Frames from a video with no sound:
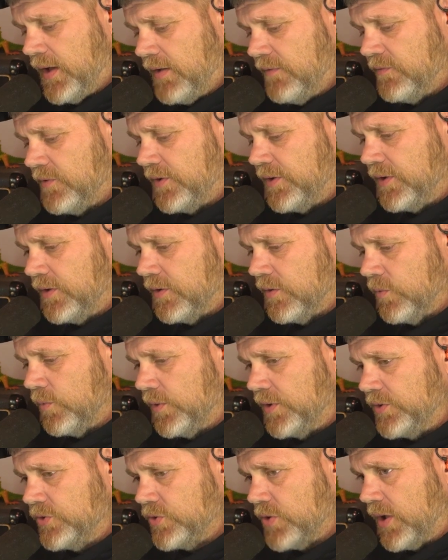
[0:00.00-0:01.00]
every year
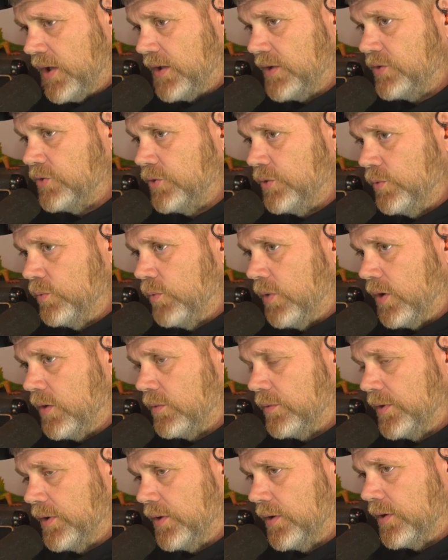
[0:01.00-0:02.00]
we try to
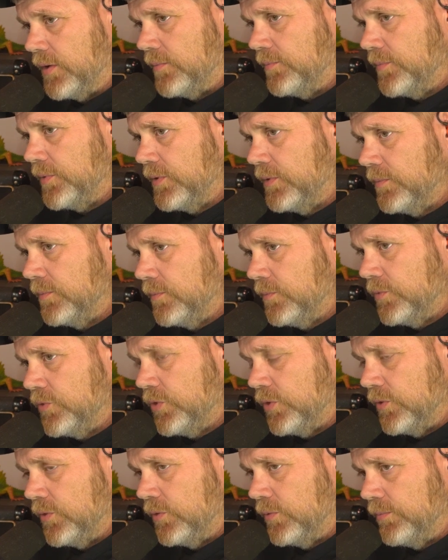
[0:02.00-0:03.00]
walk up
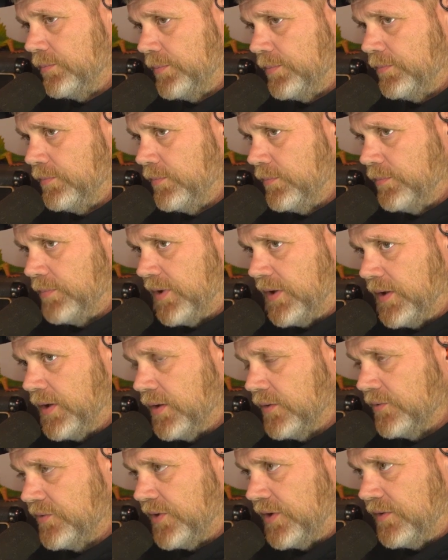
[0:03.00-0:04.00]
to
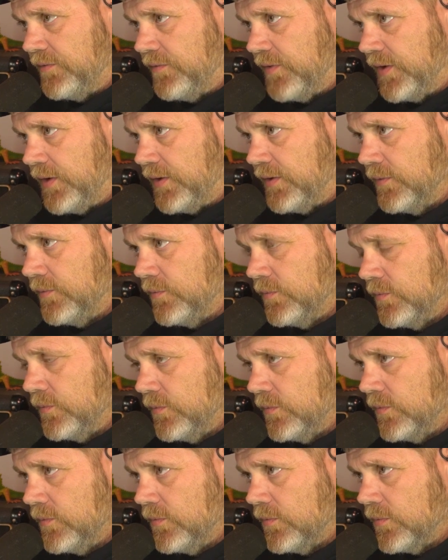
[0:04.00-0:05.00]
BLTV,
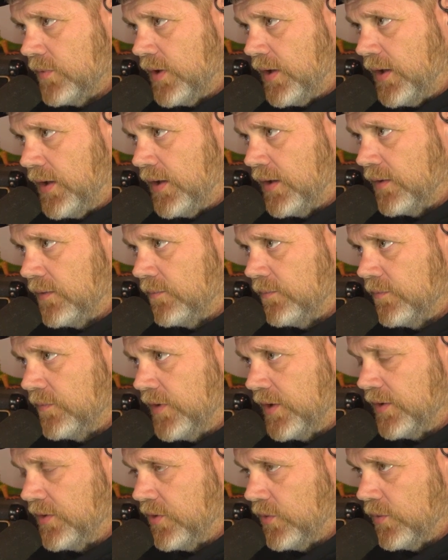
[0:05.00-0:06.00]
and
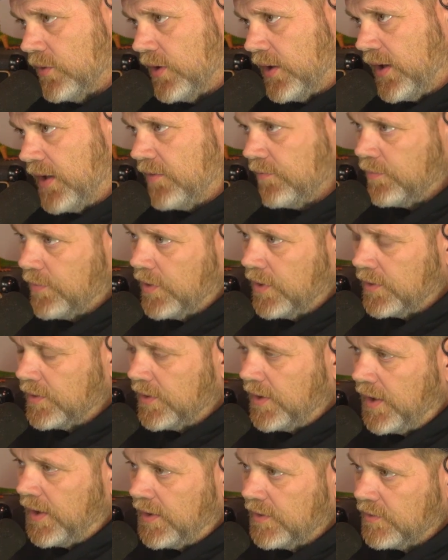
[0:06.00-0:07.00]
they do a live
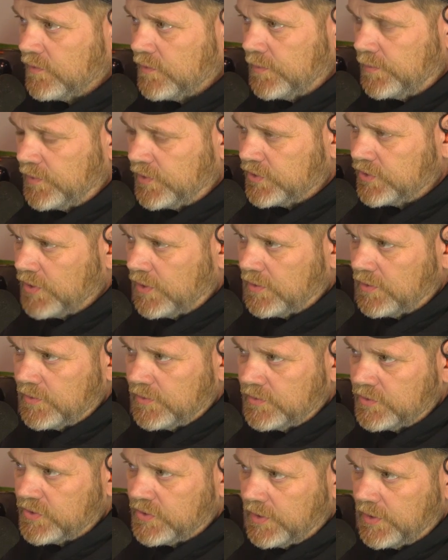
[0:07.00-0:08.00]
broadcast from the start
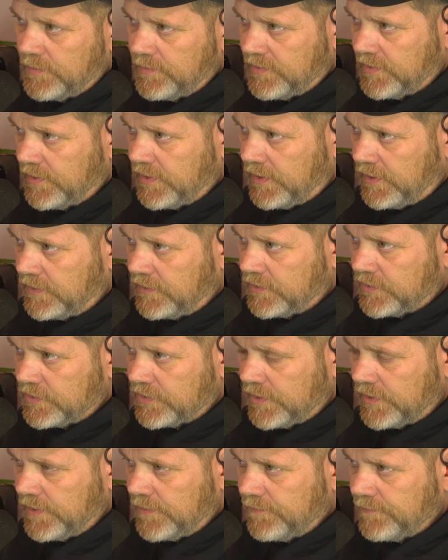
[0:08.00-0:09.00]
of the strip to the end of the
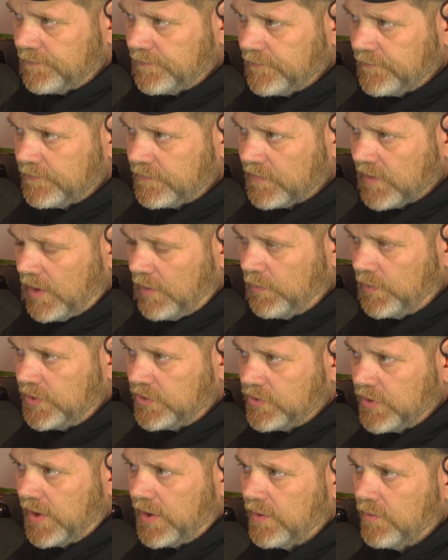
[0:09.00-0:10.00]
strip. And
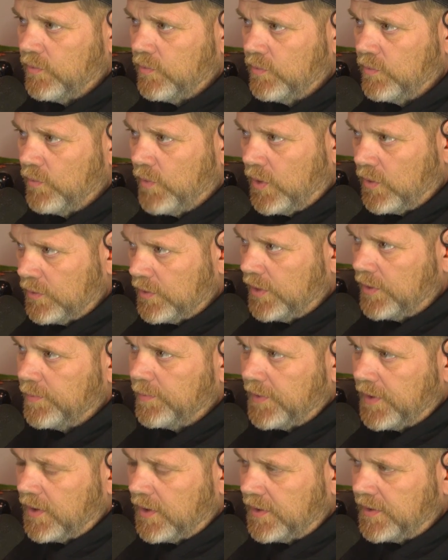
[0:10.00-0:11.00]
we try to walk
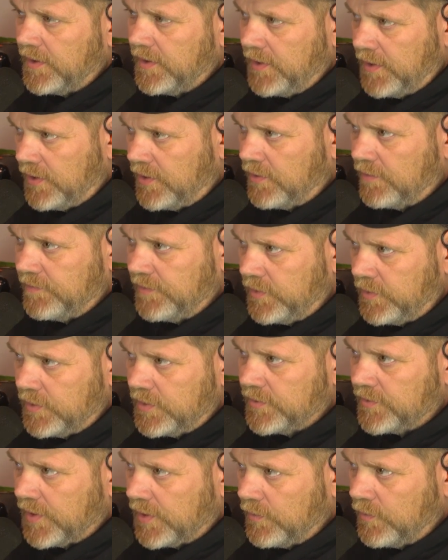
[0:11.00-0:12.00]
up there and get
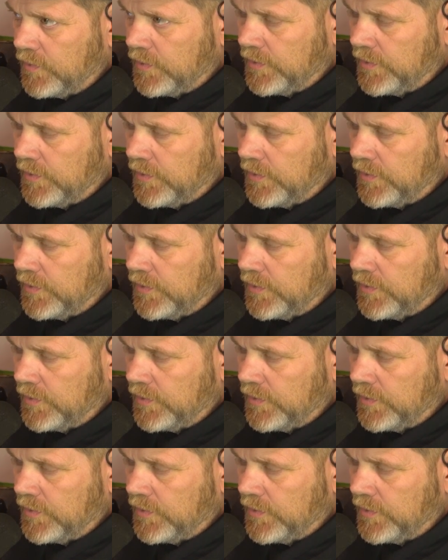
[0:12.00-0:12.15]
interviewed because they